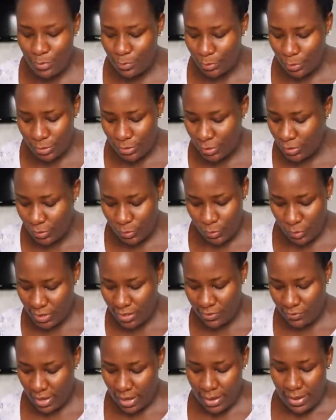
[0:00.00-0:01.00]
me, but
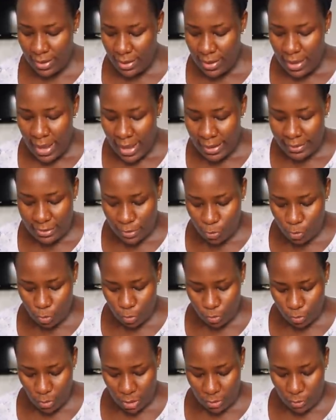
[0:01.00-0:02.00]
whatever. I
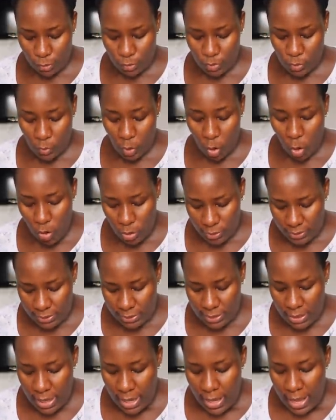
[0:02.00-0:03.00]
don't want to be
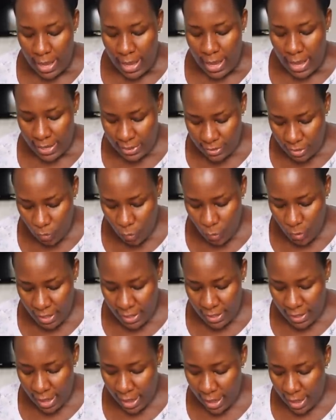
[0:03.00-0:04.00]
hot.
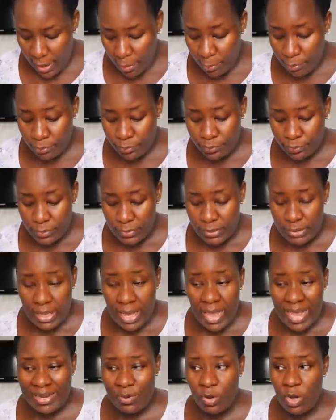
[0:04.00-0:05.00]
Anyway,
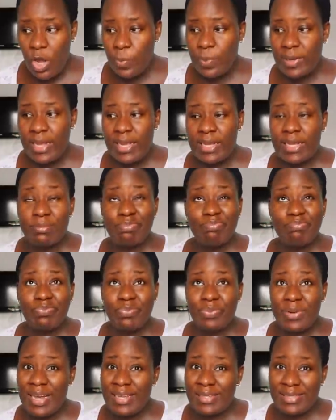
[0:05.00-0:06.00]
I woke up
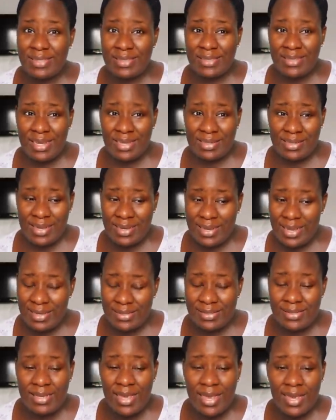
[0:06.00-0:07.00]
like past 10, like
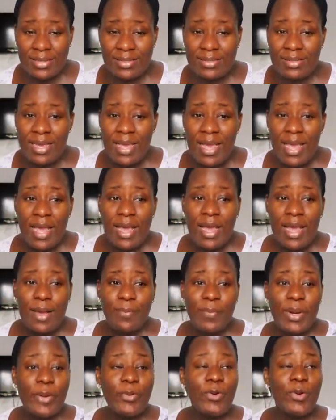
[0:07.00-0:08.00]
I said.
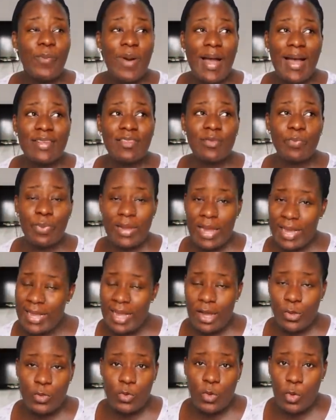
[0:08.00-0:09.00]
My room has
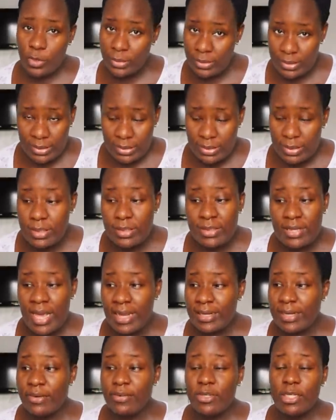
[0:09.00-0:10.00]
blackout curtains
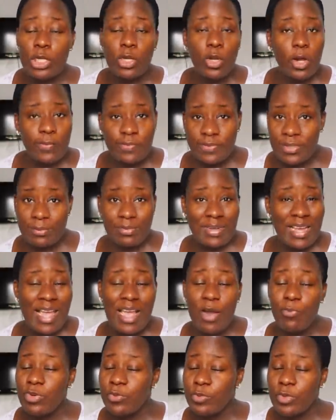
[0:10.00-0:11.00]
and I really love them. They are
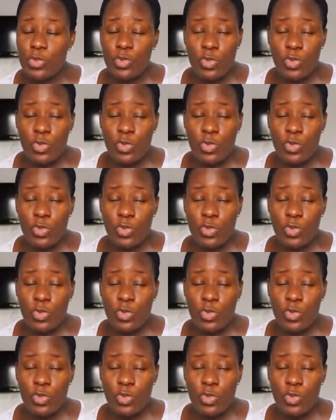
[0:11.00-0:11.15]
helping me